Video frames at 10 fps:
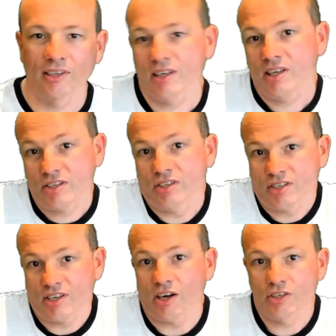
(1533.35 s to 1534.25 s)
It's
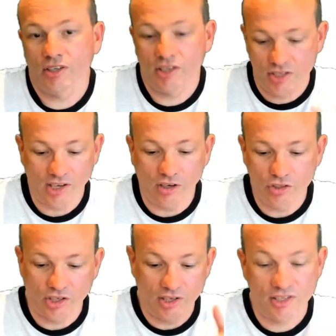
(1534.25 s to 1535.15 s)

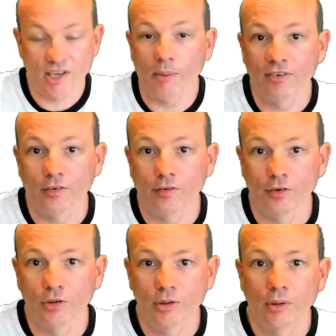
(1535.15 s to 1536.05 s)
nostalgia, it's comfort
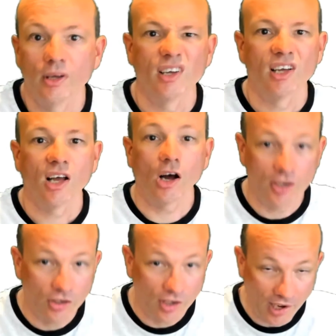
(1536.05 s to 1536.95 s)
food. I
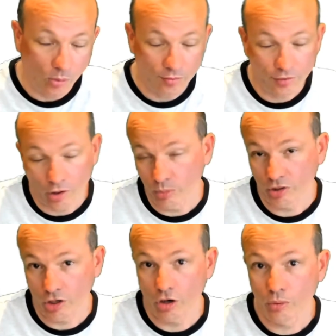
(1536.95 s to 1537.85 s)
don't know how often I would
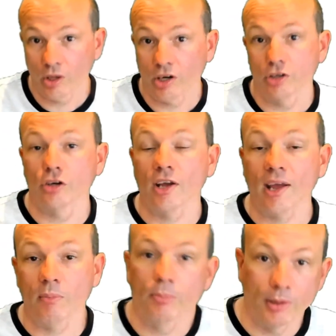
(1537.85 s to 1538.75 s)
go, and I don't know
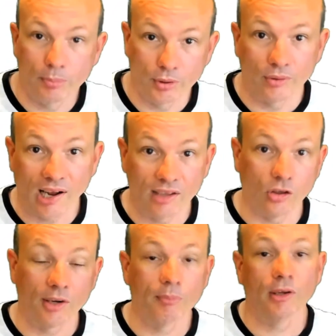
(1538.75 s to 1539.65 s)
how many people there are
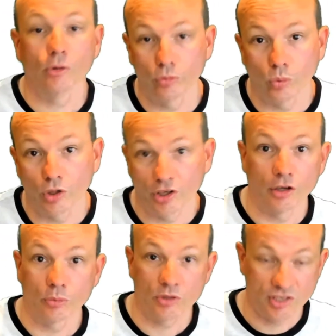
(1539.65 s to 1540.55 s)
like me who would want to go
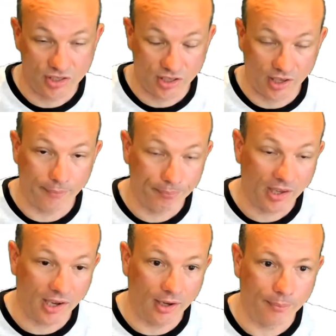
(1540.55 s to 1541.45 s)
to a Sizzler.
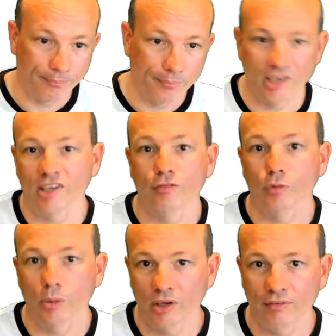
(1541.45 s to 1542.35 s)
And if
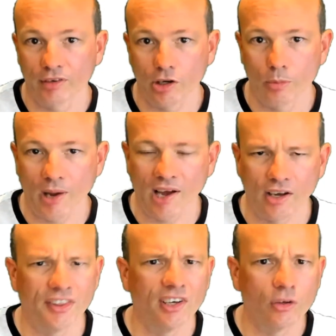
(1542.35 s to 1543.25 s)
we would ever go back,
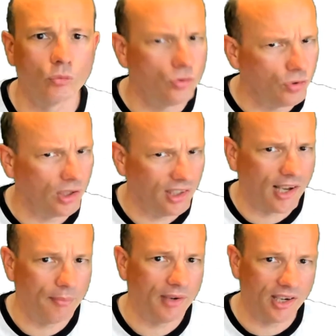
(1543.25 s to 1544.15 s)
I think it would really
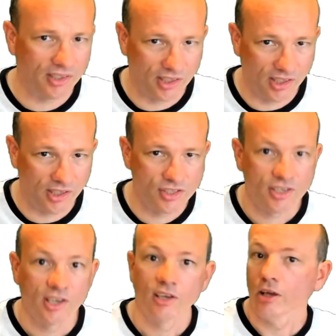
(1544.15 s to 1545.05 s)
come down to the kids
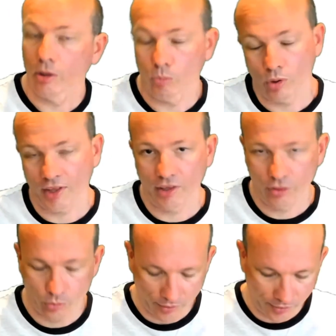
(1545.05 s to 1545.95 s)
and what they
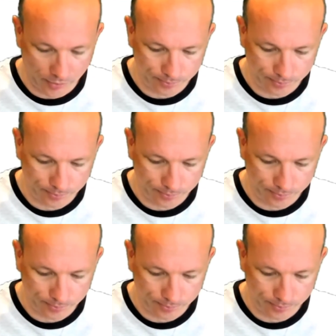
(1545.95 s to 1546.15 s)
thought of it.